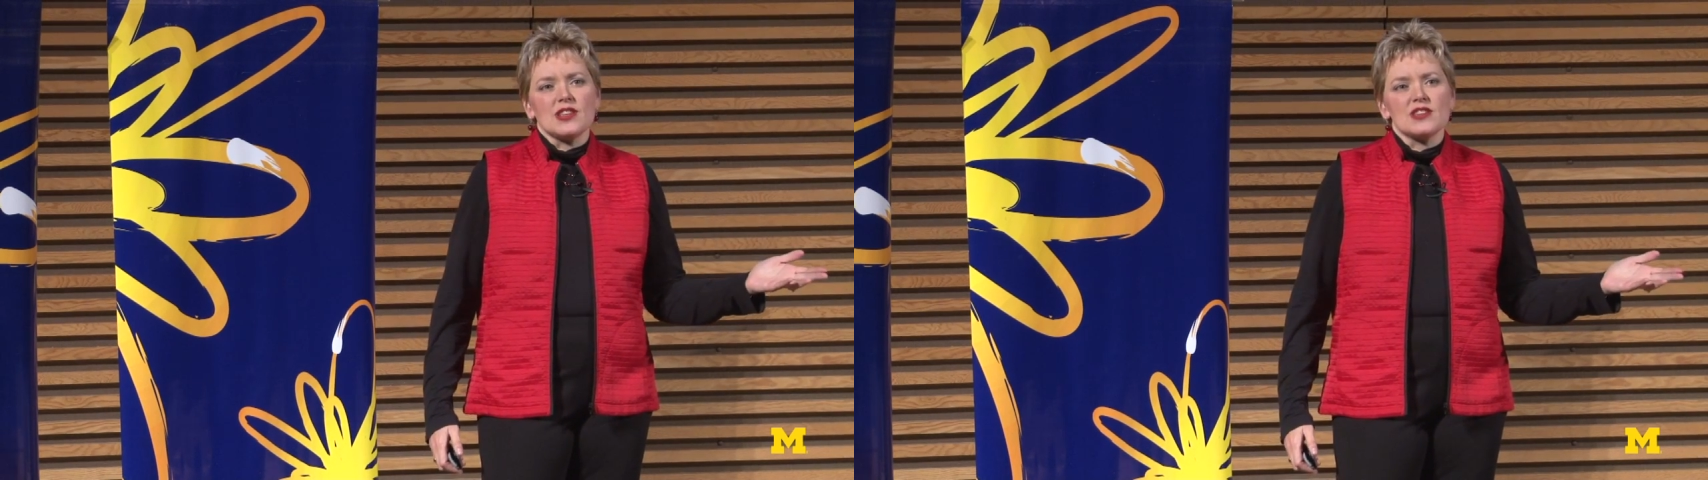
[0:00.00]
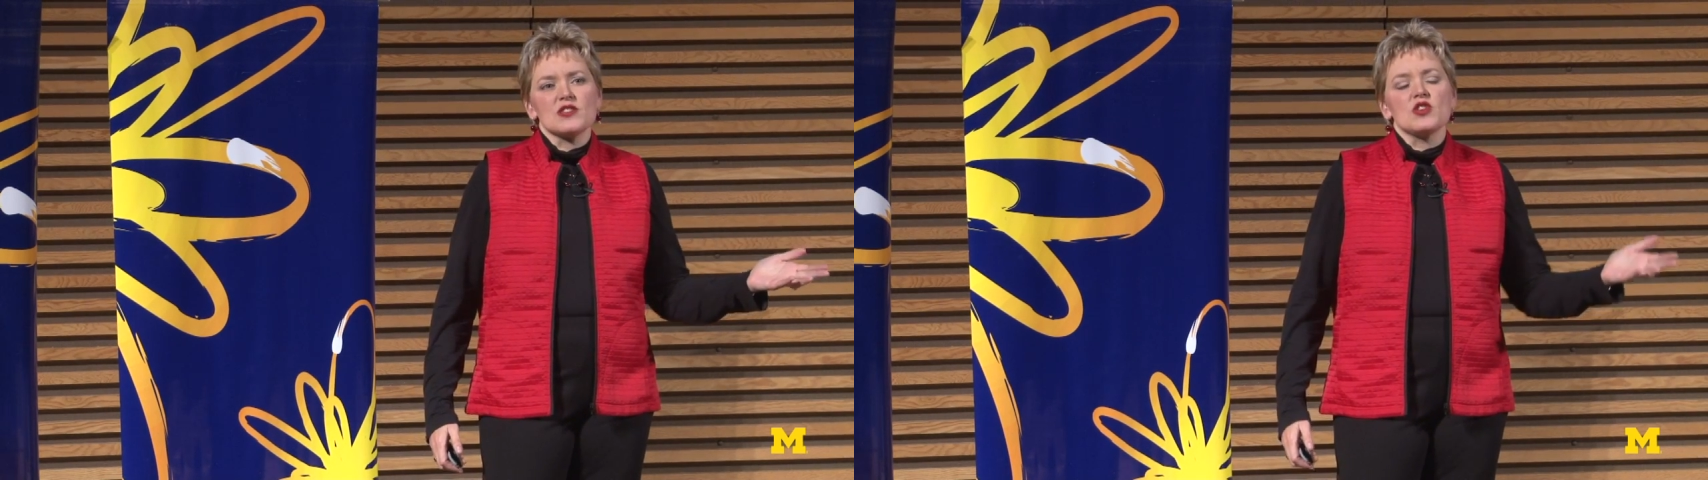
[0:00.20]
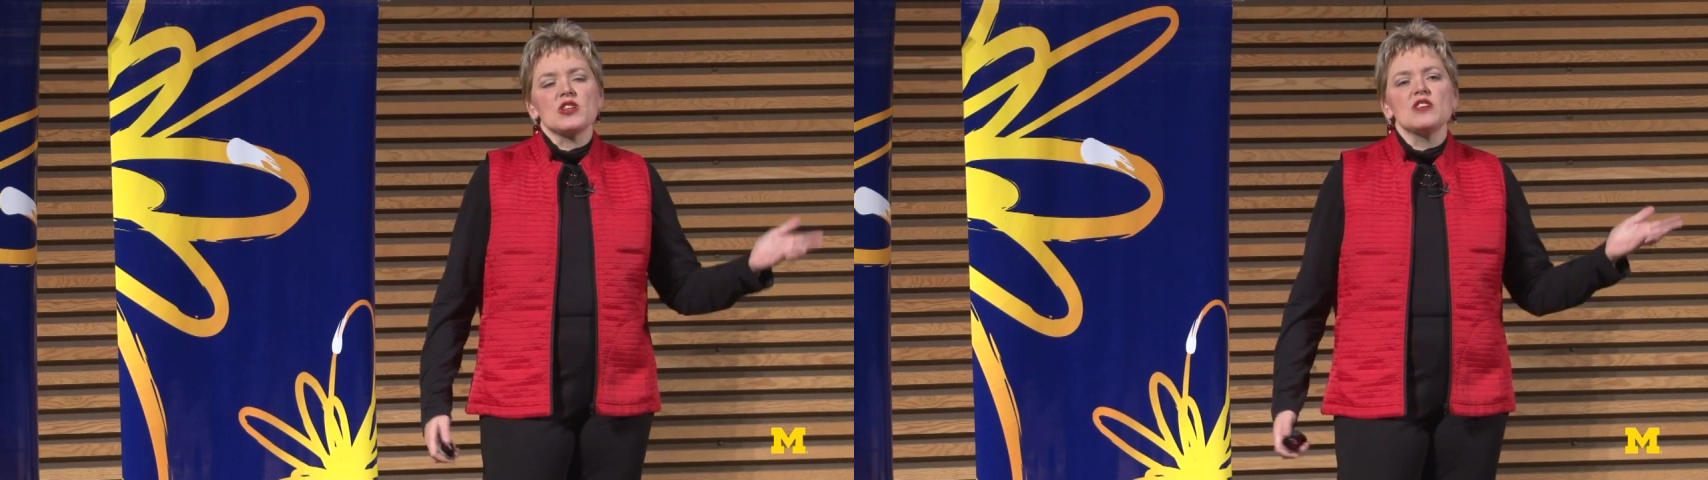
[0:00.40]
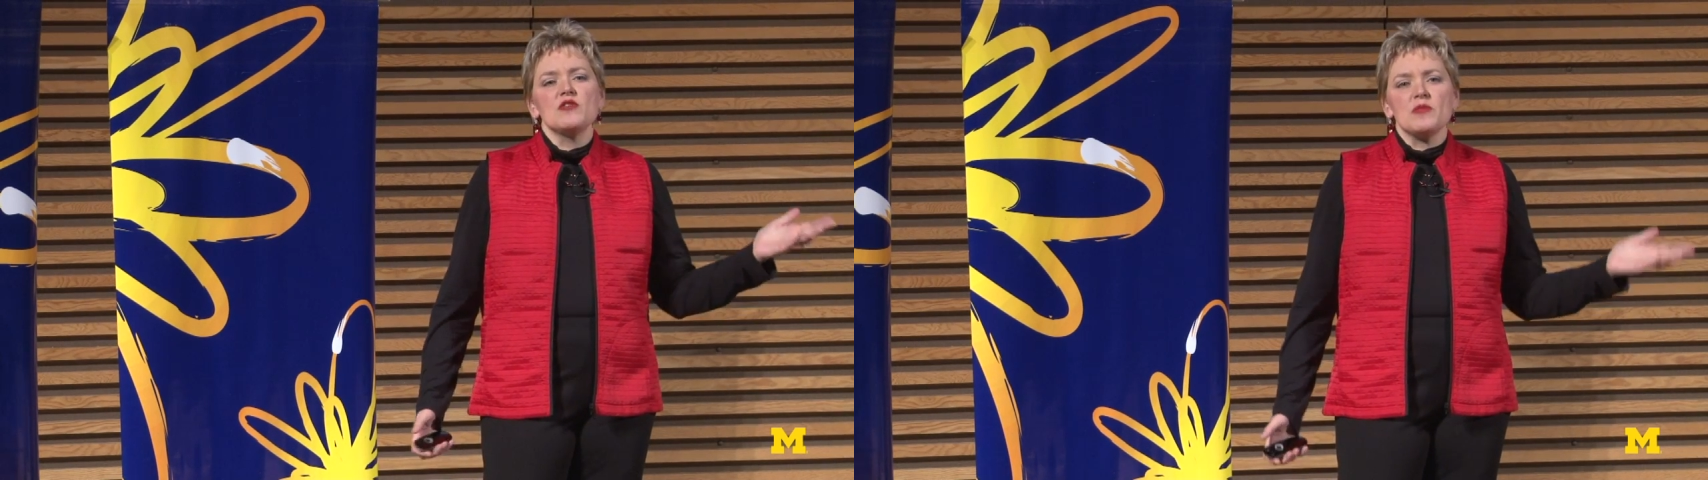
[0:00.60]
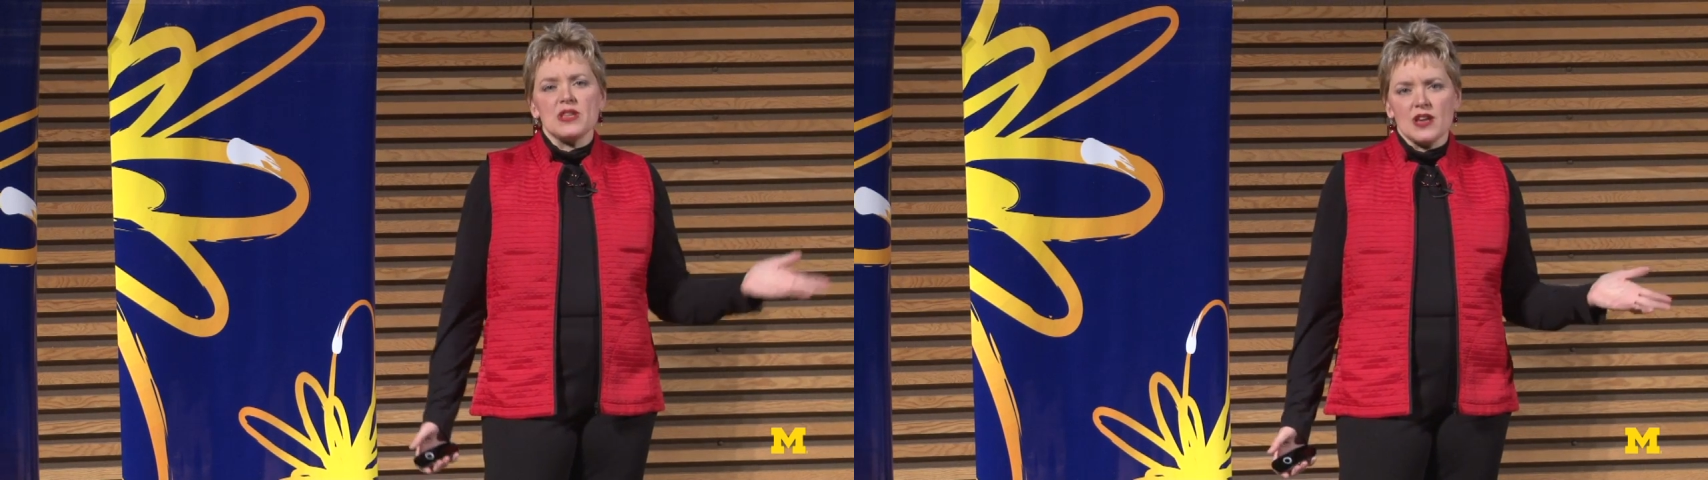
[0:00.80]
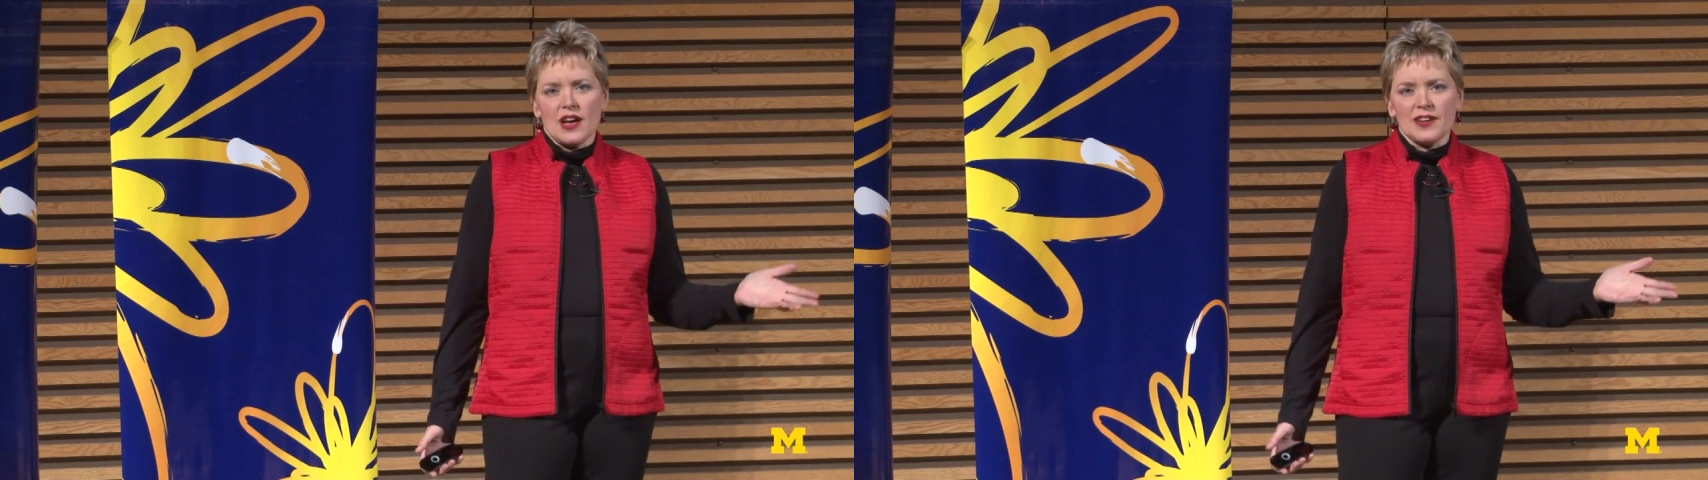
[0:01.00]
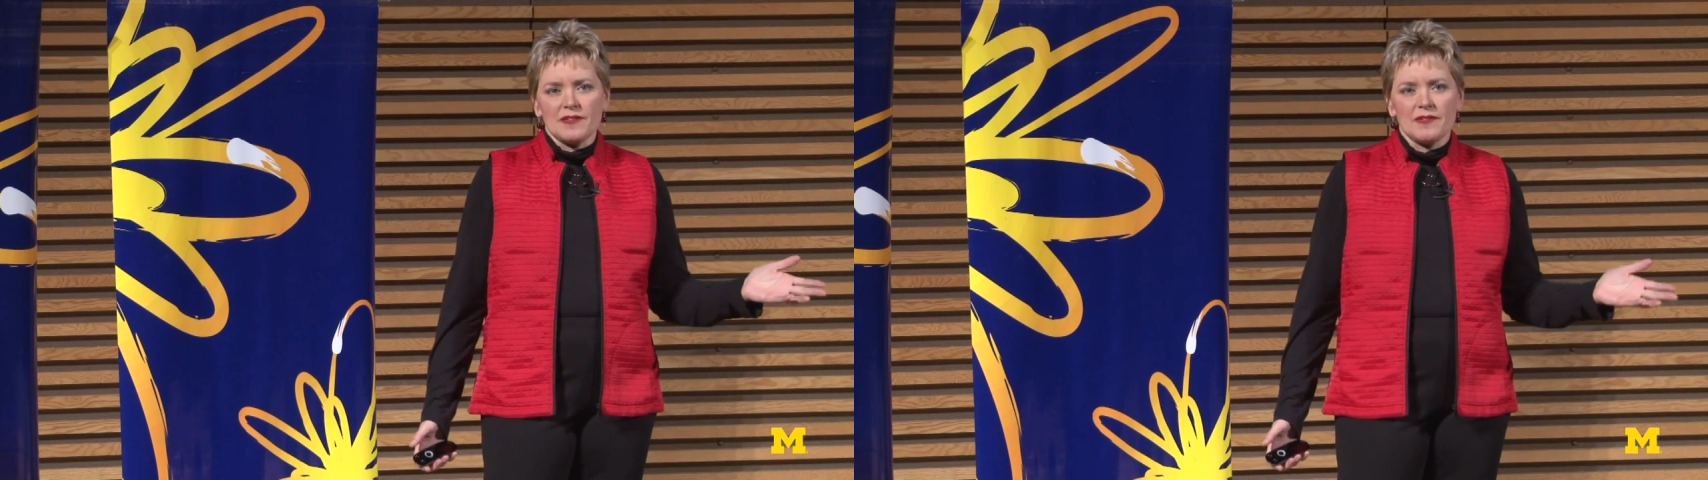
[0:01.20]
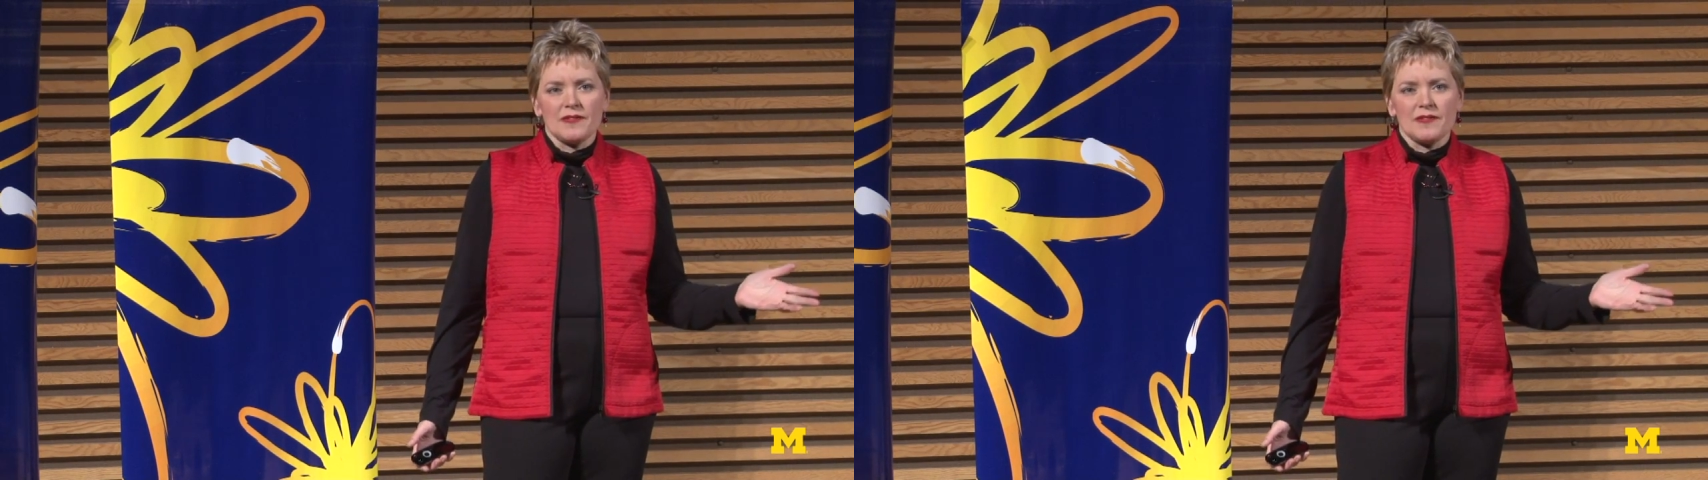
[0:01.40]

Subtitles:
this could even be done.